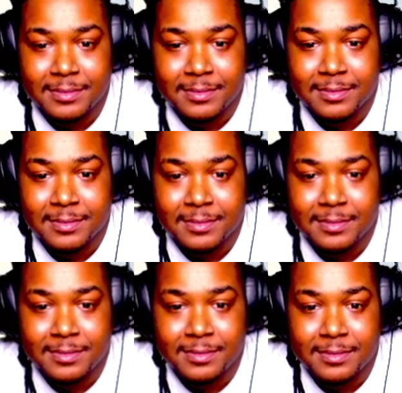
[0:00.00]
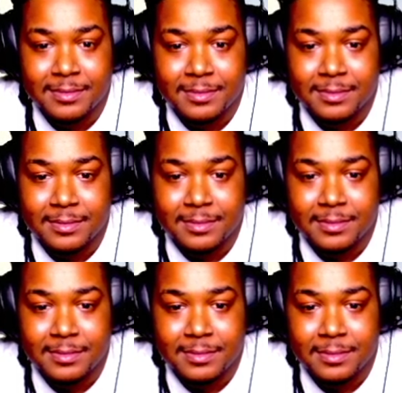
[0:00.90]

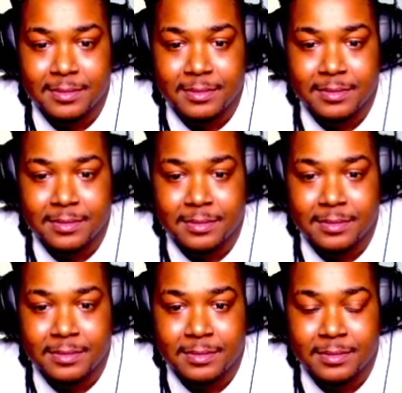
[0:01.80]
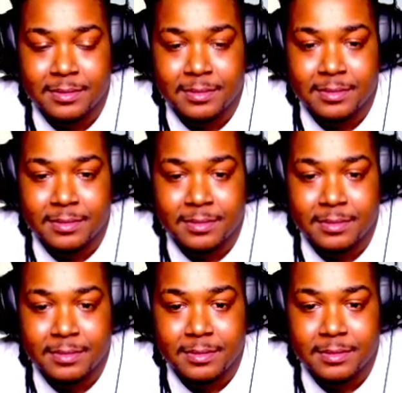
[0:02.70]

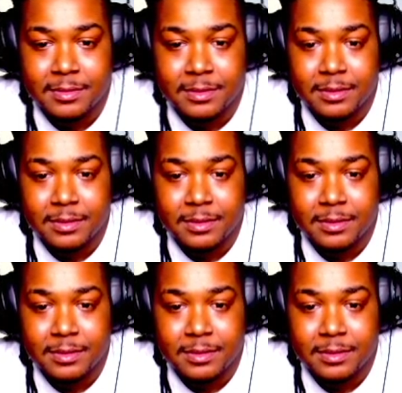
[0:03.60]
(silent)